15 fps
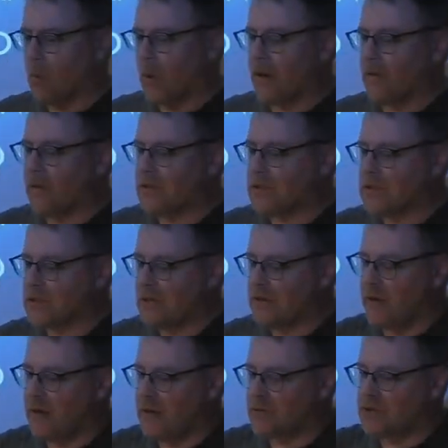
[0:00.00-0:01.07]
one of the things that's
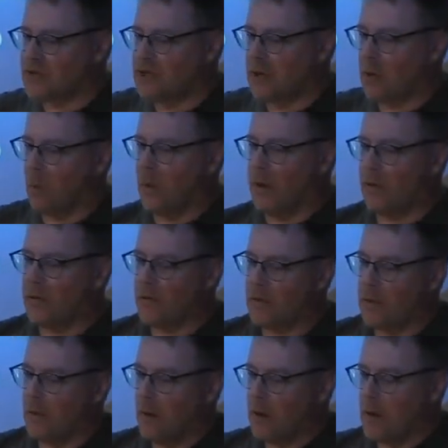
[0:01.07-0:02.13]
interesting with
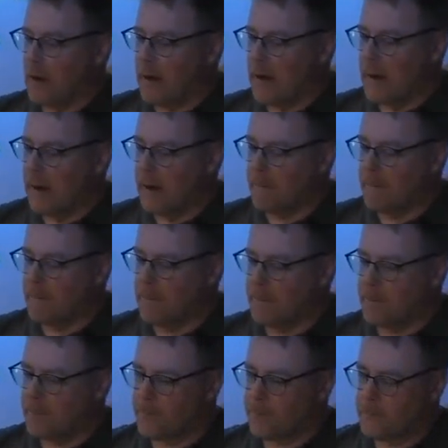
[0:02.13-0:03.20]
um,